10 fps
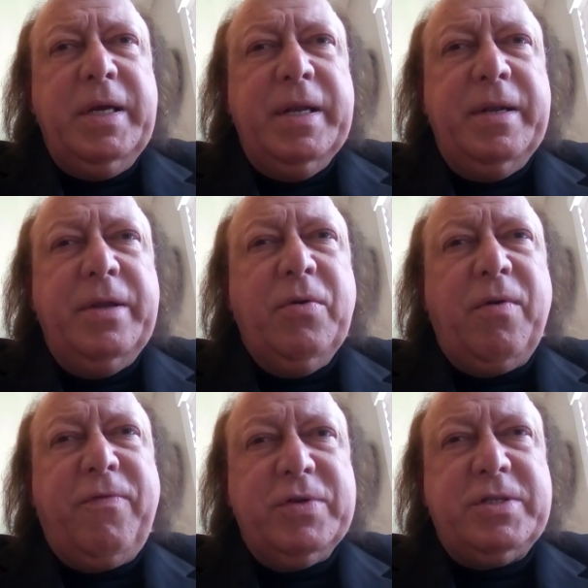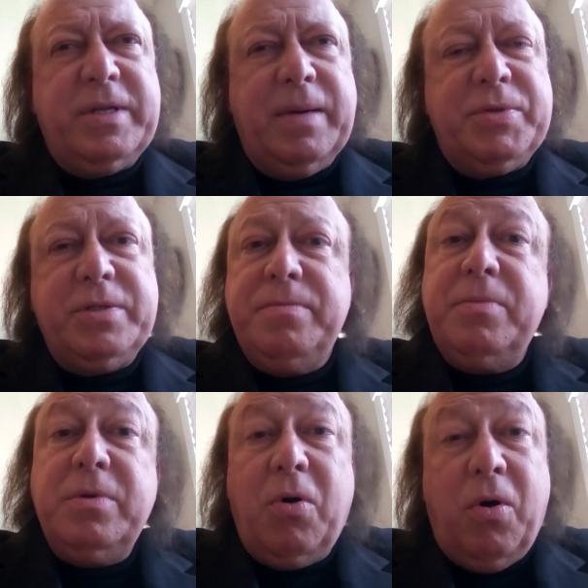in your footsteps
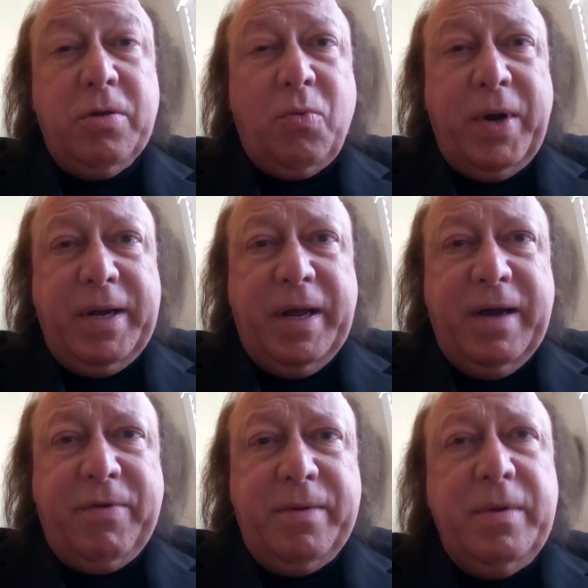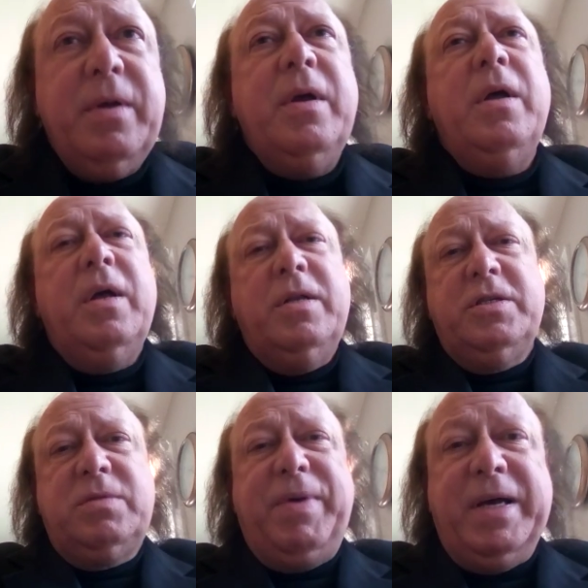all the way to heaven.
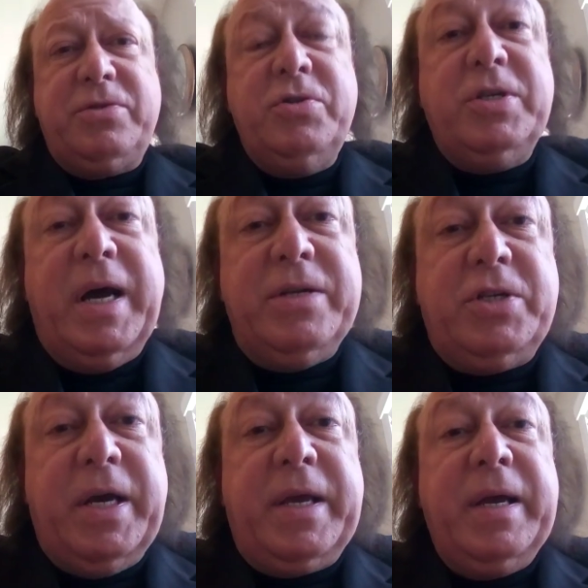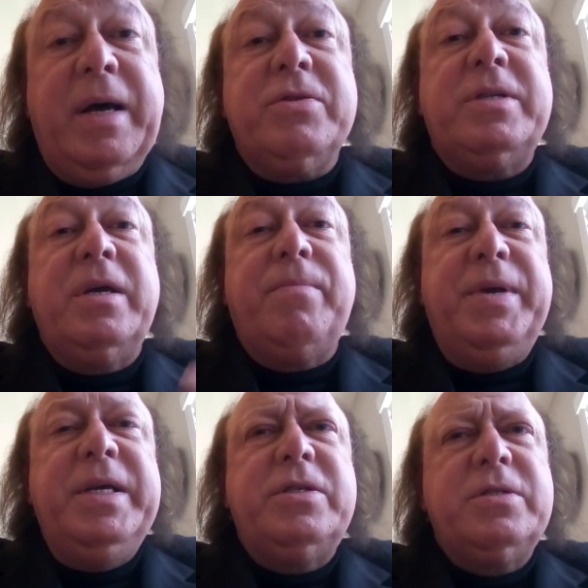This is Pastor John checking out saying,
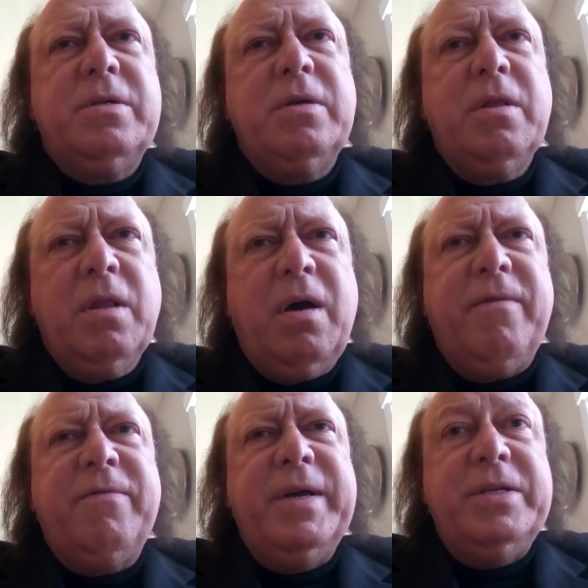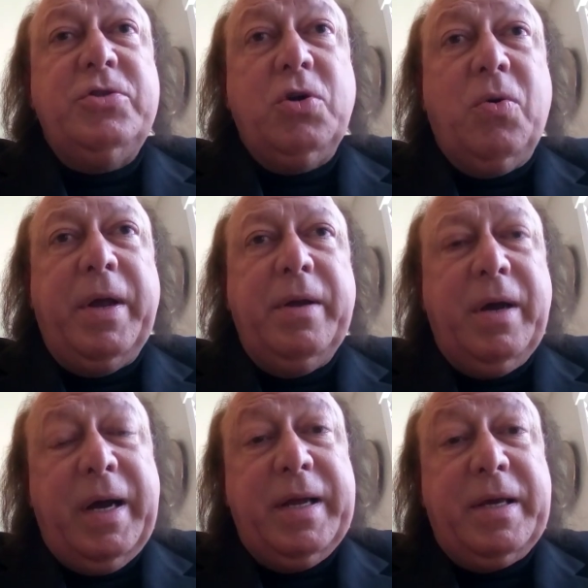Peace, love, and joy
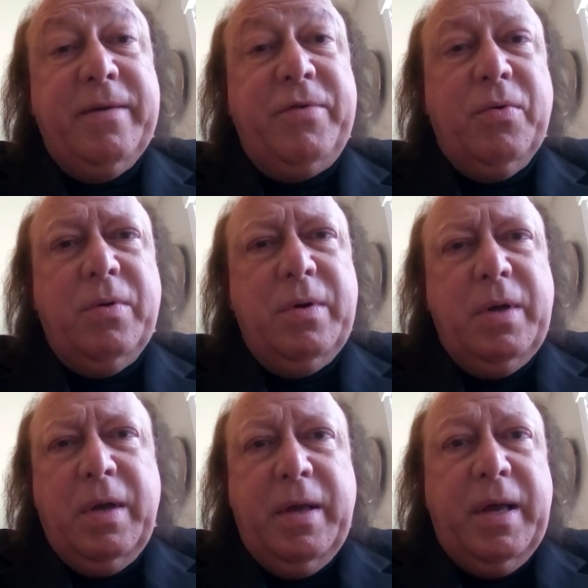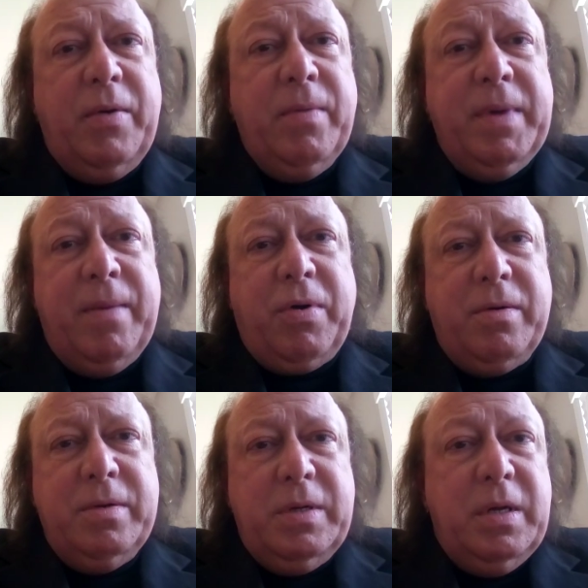I give you. And
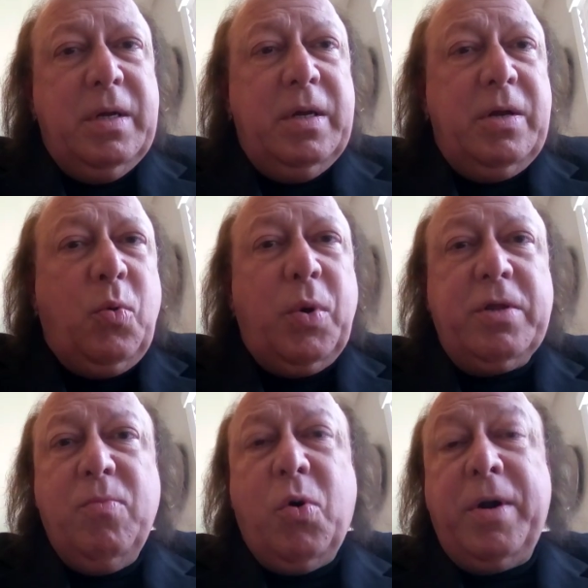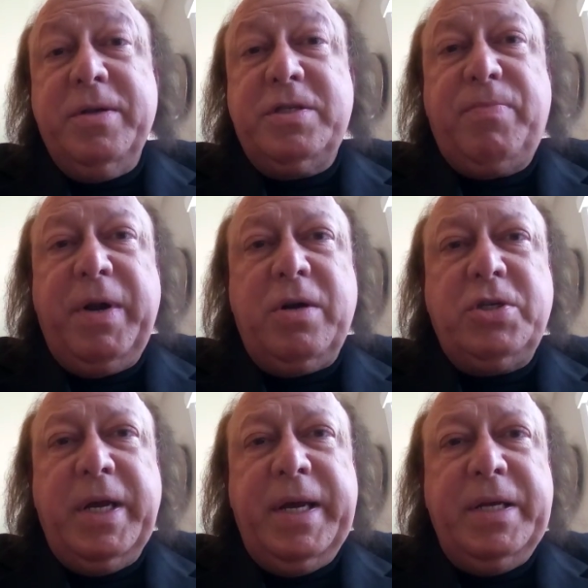remember, you're worth more than
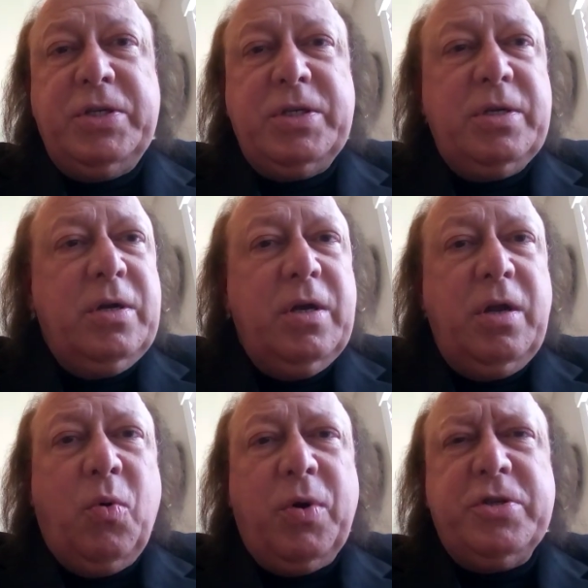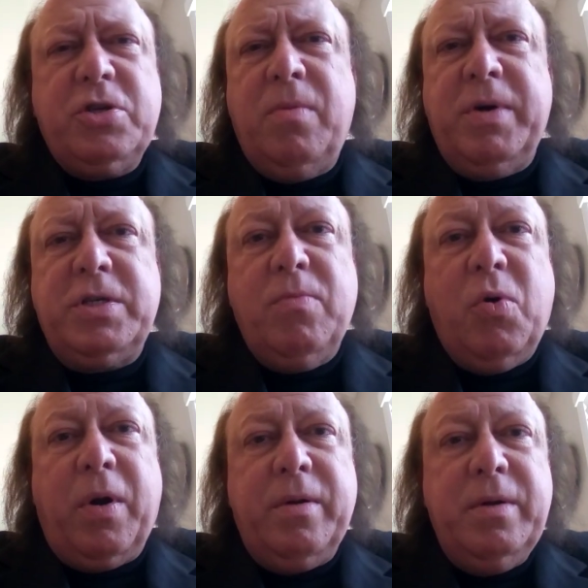spirit change. You're worth so much
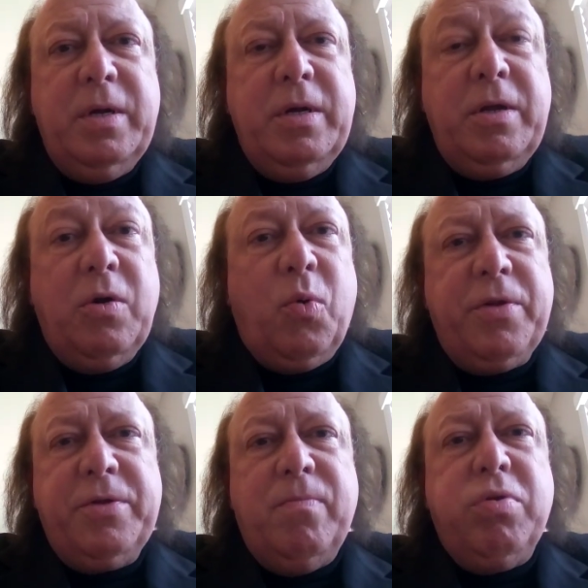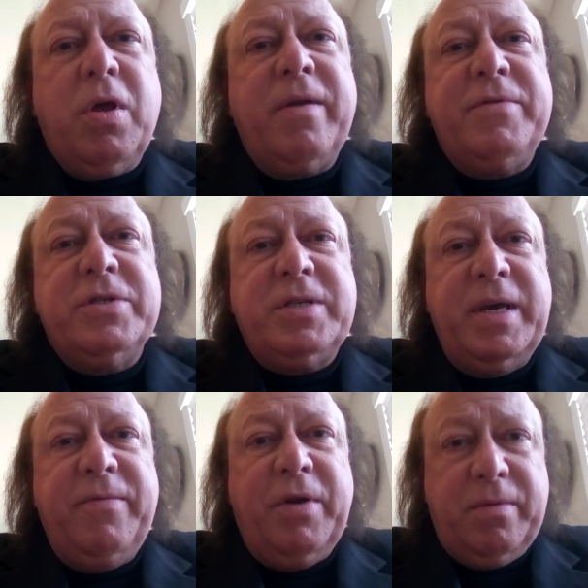more. You're worth the blood of the
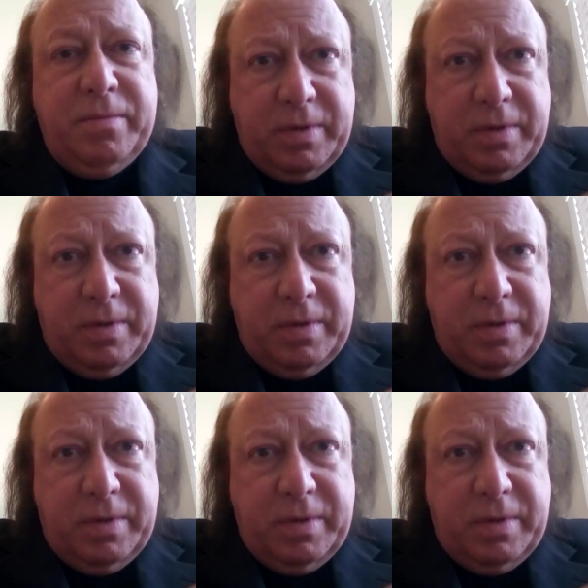Savior.